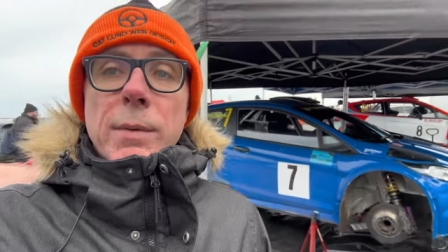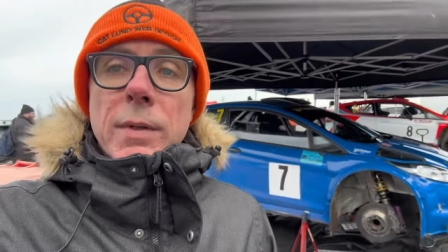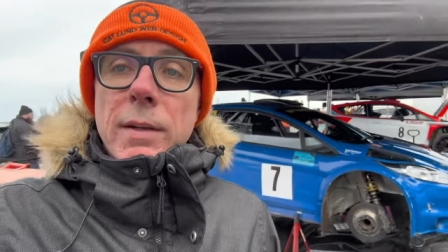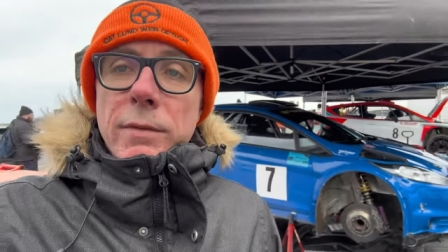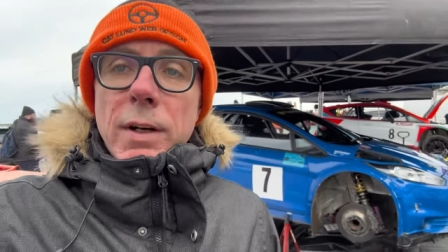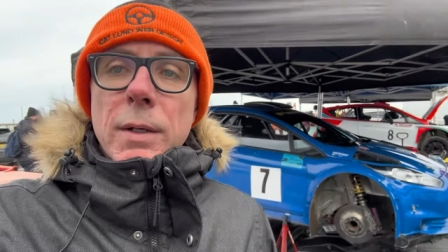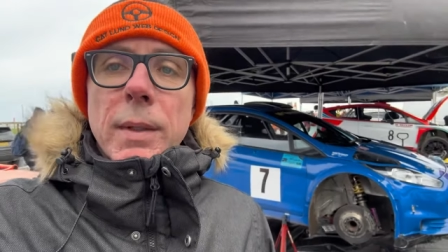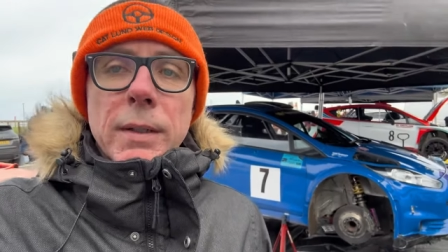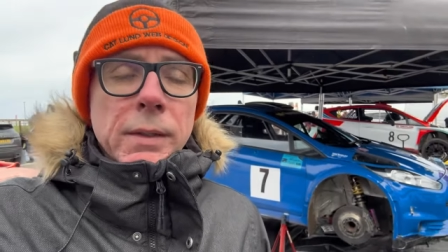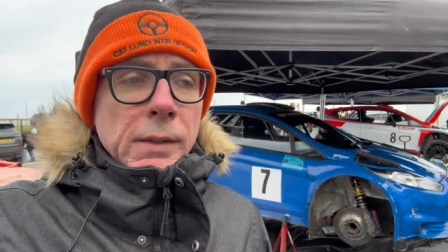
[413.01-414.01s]
was going very
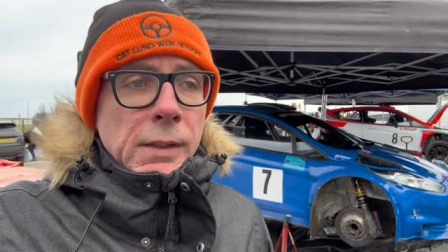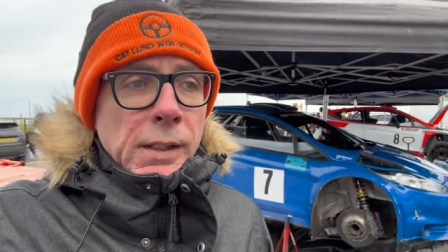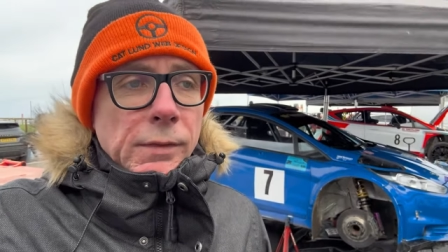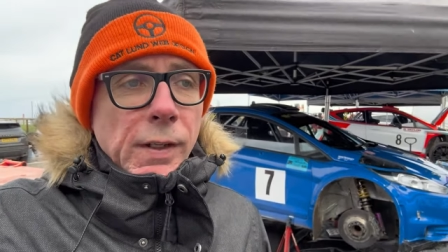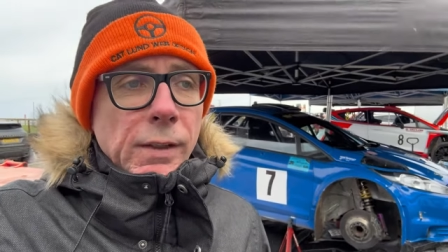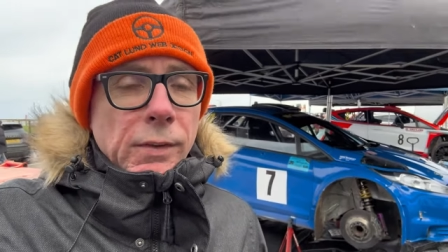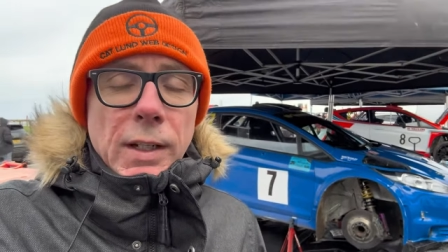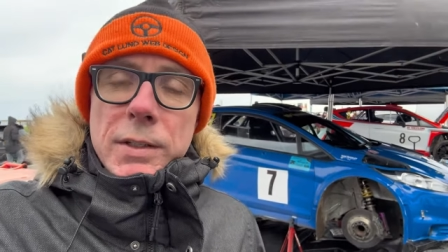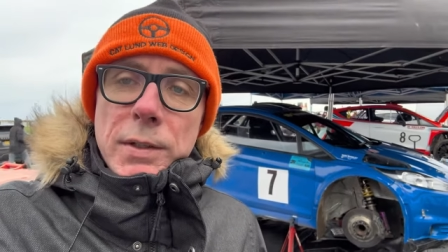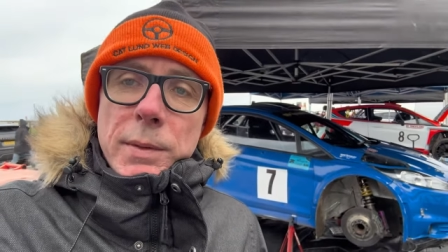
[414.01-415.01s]
well. In fact,
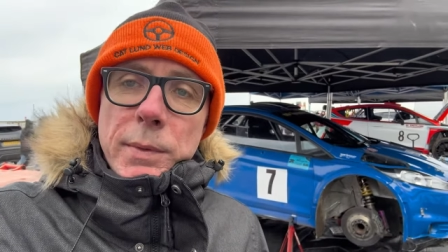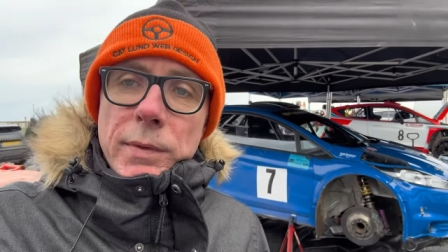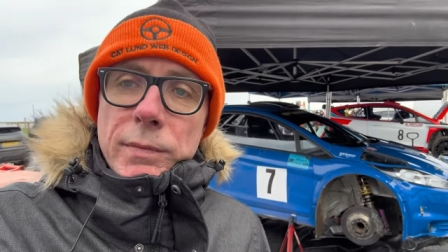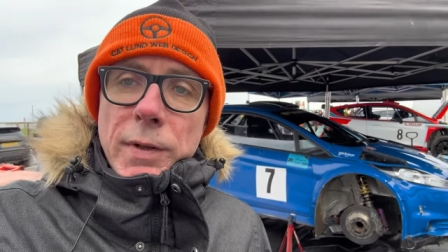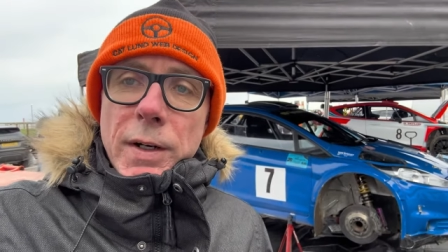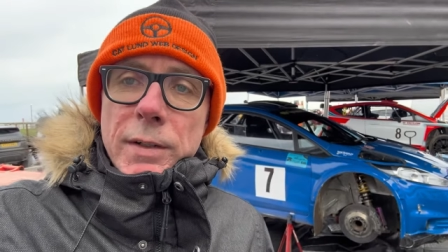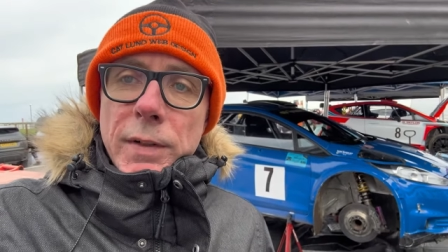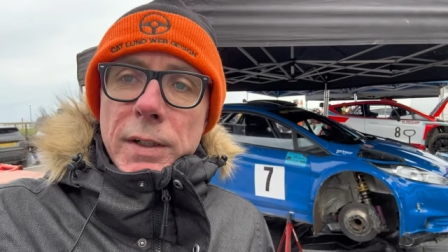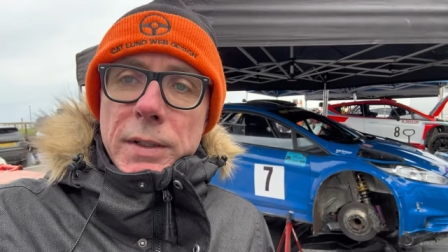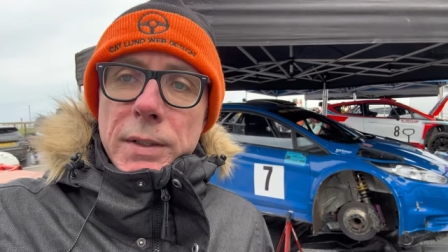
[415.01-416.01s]
stage three was very,
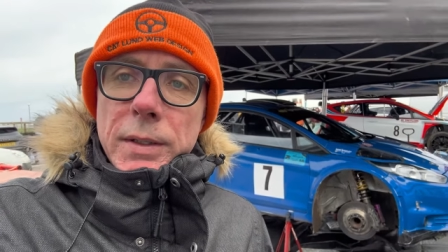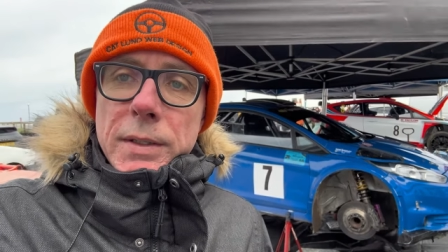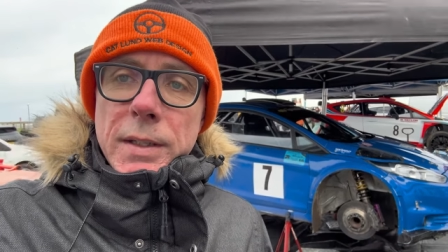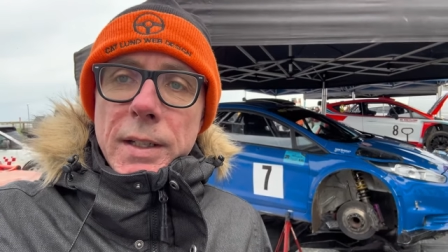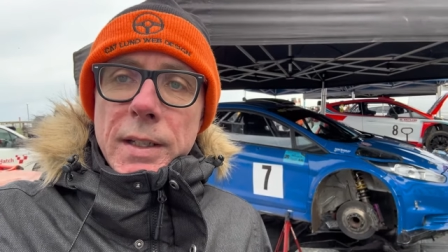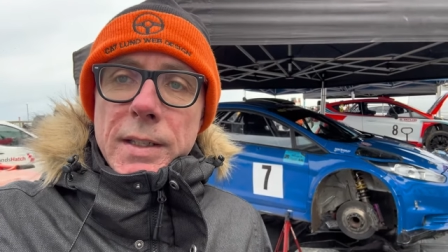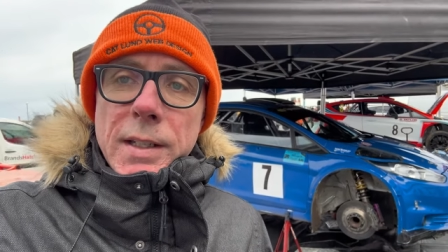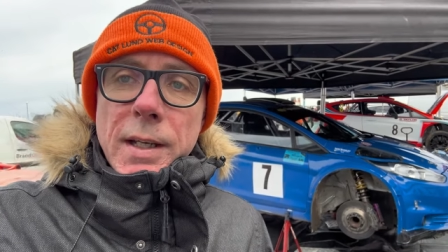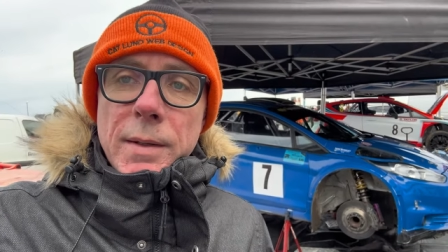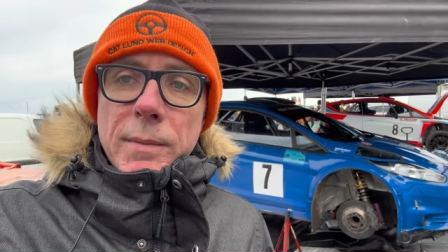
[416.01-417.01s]
very good, and
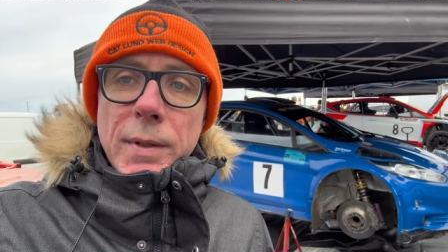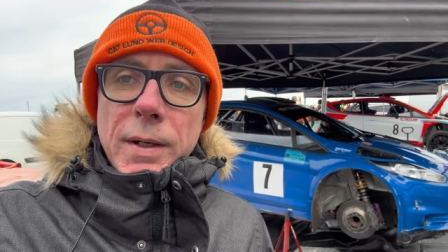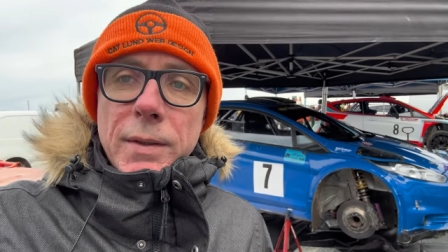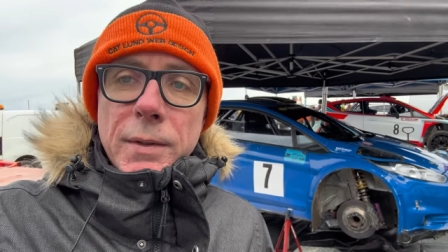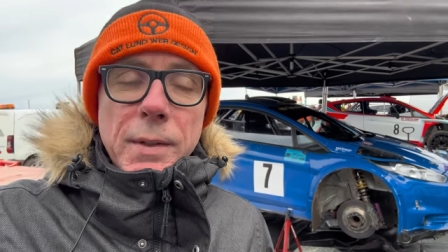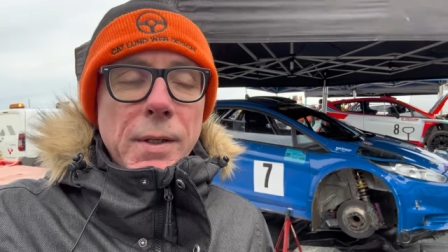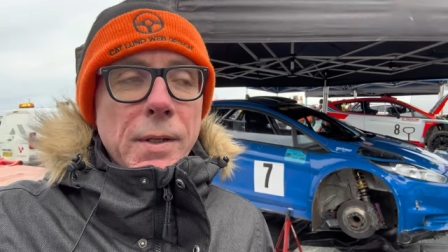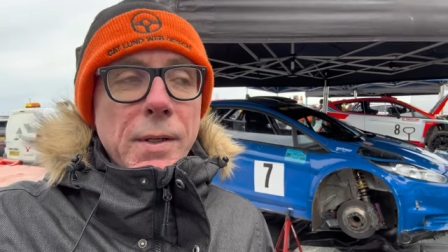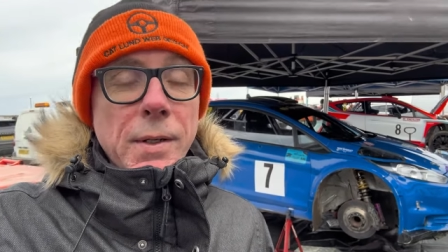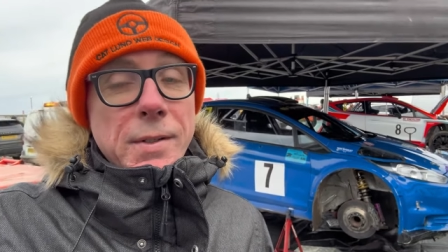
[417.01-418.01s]
um, I thought, oh
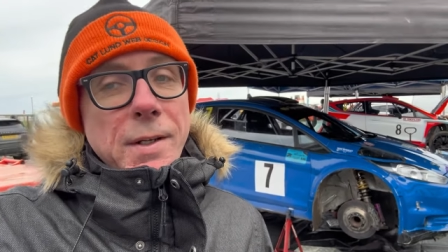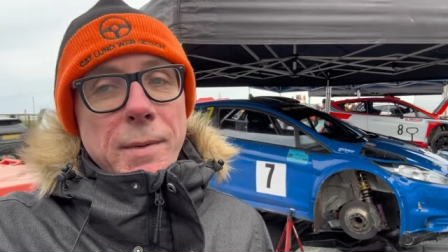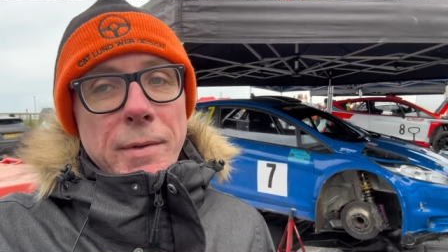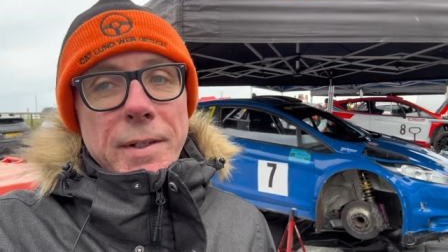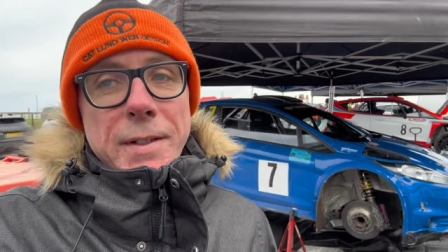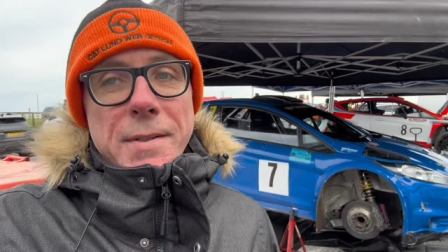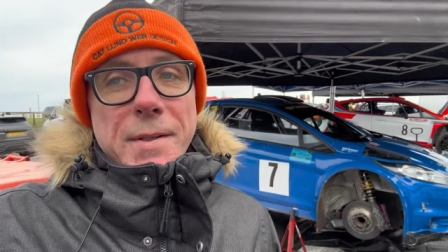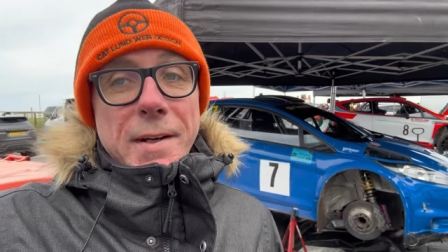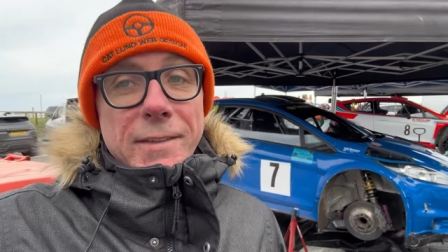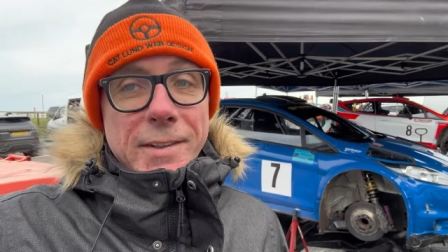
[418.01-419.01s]
gosh, I'm a really good
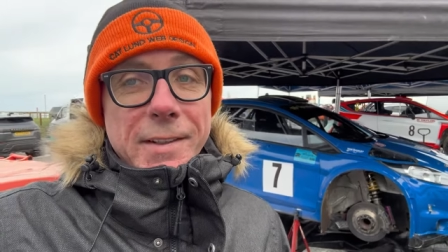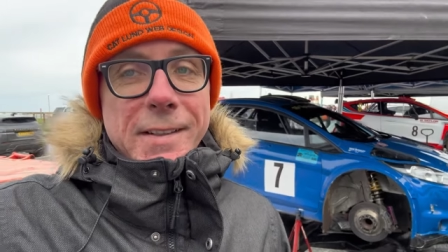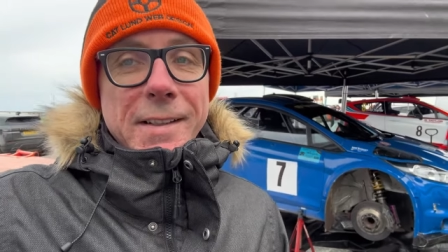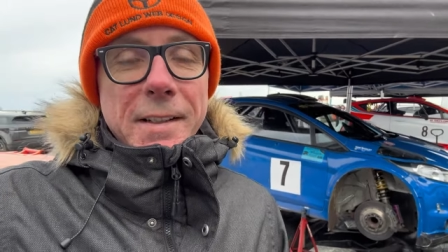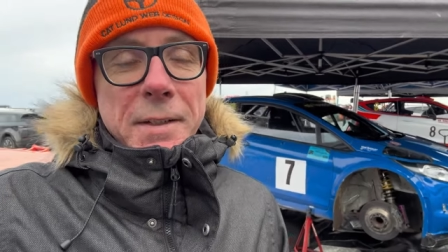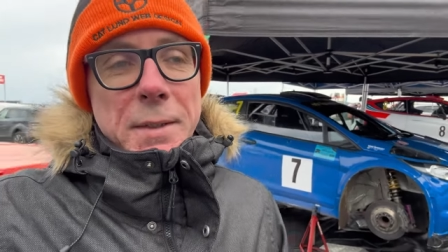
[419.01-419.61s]
driver, aren't I?